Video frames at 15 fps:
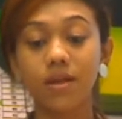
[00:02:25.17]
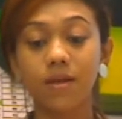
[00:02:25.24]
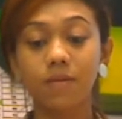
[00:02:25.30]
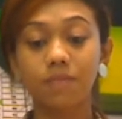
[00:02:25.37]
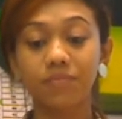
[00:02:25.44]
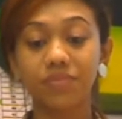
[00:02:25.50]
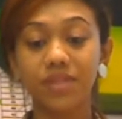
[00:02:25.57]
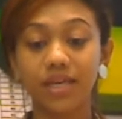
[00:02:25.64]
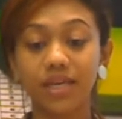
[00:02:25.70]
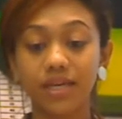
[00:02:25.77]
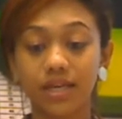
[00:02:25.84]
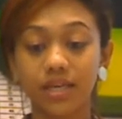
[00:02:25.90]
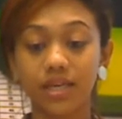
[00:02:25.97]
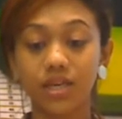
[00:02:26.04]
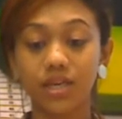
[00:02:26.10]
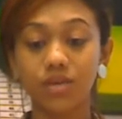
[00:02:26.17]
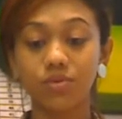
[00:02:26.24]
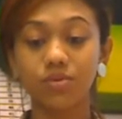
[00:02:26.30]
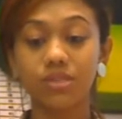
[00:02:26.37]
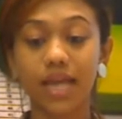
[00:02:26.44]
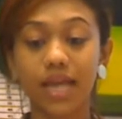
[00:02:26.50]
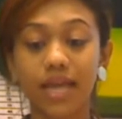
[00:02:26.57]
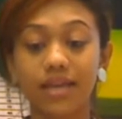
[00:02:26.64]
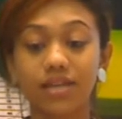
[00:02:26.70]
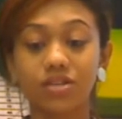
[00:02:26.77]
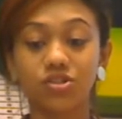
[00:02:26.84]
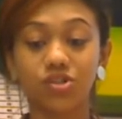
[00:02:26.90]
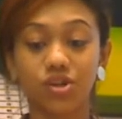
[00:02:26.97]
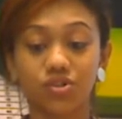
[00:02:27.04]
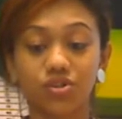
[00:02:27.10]
the accused an
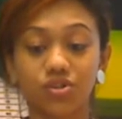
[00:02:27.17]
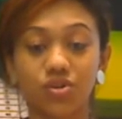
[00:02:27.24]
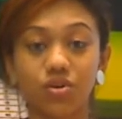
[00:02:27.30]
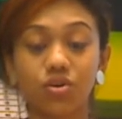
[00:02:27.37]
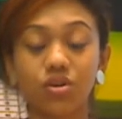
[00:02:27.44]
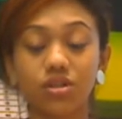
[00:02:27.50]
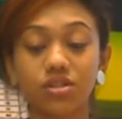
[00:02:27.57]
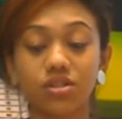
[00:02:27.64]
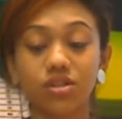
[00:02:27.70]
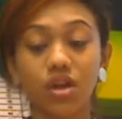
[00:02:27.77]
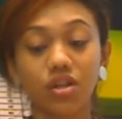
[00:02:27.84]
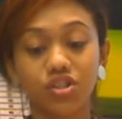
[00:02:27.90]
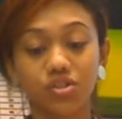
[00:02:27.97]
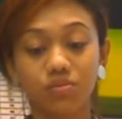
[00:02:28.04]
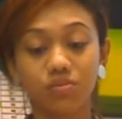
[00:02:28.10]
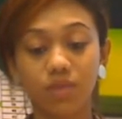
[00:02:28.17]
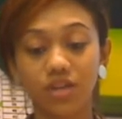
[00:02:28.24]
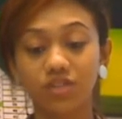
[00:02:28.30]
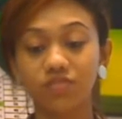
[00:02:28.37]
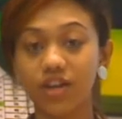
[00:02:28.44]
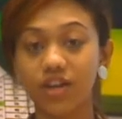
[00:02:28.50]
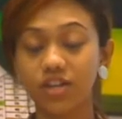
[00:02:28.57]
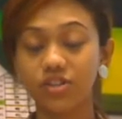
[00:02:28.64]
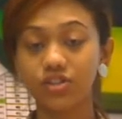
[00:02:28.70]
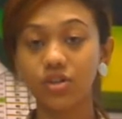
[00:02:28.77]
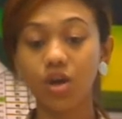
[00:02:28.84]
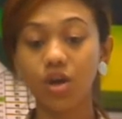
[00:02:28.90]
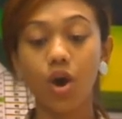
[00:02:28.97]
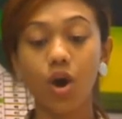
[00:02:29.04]
injunction order not to manufacture